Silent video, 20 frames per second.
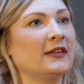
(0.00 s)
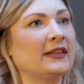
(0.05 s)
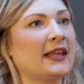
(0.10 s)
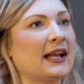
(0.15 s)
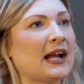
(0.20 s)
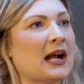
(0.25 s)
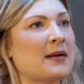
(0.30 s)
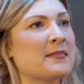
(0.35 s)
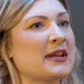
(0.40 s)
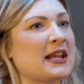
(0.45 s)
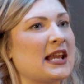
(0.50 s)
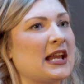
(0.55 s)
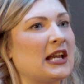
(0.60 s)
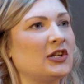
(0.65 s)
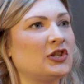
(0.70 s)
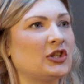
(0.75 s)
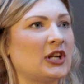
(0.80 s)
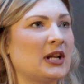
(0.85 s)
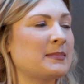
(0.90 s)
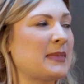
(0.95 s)
Like, I'm an
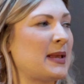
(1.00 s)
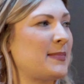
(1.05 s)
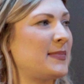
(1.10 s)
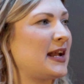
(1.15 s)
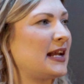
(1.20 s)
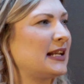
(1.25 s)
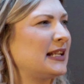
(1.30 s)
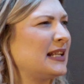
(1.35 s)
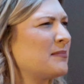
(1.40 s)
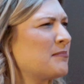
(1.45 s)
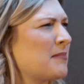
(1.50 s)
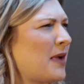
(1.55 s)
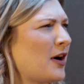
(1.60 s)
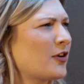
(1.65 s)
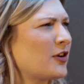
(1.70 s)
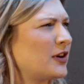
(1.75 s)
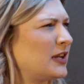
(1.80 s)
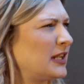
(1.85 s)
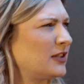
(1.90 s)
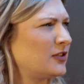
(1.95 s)
agent, maybe I need
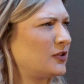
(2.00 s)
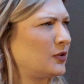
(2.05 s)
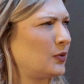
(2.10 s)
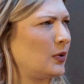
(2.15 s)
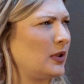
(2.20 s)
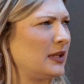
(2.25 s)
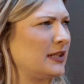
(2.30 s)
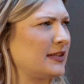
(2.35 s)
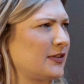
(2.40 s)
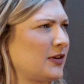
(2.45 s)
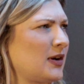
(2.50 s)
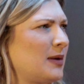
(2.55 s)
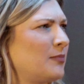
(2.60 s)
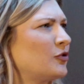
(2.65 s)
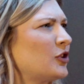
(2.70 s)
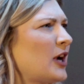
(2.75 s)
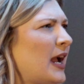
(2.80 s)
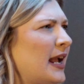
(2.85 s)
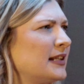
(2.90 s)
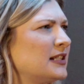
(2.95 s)
marketing tools, or I'm
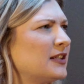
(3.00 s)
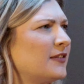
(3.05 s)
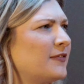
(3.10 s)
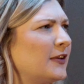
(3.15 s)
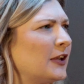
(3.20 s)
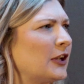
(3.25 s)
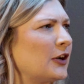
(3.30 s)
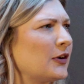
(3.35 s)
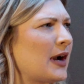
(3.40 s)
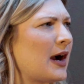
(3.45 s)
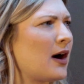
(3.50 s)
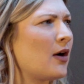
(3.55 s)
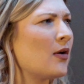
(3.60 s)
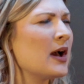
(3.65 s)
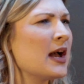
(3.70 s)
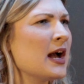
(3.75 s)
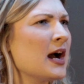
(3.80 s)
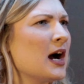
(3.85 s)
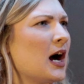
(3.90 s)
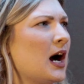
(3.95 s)
trying to figure out
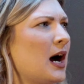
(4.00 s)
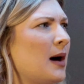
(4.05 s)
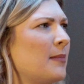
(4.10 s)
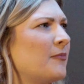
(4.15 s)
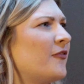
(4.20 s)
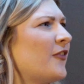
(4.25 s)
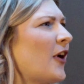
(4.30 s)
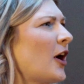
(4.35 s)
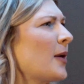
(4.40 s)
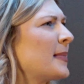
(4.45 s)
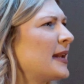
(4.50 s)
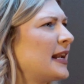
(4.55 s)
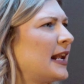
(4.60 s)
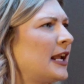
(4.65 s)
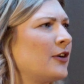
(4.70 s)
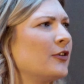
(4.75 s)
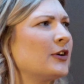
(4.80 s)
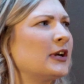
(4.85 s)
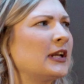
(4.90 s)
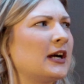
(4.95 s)
farm an
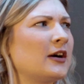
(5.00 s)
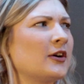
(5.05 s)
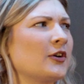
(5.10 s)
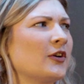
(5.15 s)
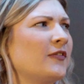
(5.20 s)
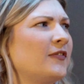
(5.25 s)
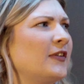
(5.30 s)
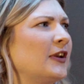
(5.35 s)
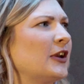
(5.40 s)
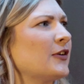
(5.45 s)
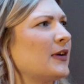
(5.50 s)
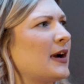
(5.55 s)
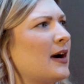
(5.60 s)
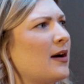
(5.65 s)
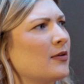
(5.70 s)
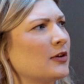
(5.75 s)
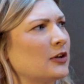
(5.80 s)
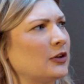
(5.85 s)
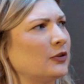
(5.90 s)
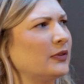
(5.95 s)
area or figure
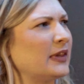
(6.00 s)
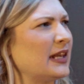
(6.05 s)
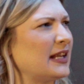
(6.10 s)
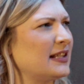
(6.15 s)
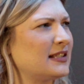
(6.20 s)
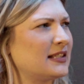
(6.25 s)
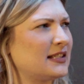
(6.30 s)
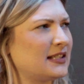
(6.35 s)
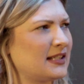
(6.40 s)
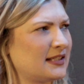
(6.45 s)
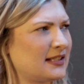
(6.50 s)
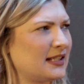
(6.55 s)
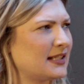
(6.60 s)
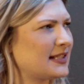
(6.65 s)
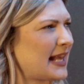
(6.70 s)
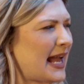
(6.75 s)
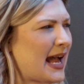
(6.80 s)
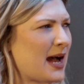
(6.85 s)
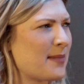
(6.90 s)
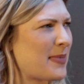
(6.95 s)
out new leads. Does
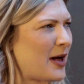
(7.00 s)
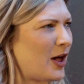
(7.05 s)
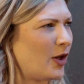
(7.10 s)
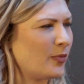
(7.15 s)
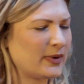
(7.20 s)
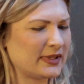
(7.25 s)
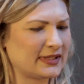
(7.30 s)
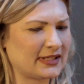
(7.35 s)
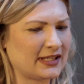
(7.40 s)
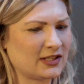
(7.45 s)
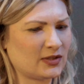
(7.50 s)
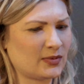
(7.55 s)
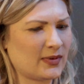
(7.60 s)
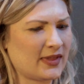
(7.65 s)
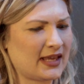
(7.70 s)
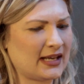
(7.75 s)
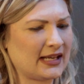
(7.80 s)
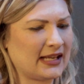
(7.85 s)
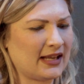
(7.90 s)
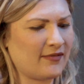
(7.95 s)
this app help assist
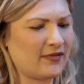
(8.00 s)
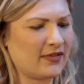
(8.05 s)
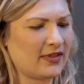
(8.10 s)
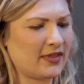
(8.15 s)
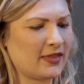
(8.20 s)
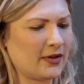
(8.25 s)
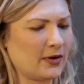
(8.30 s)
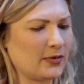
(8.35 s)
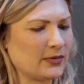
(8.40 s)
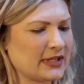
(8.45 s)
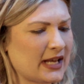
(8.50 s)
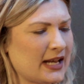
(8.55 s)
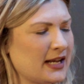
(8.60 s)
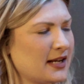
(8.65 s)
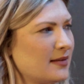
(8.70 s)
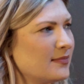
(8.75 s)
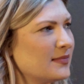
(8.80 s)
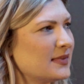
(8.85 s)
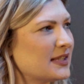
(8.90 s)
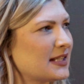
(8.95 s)
with any of those
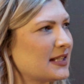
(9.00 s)
items?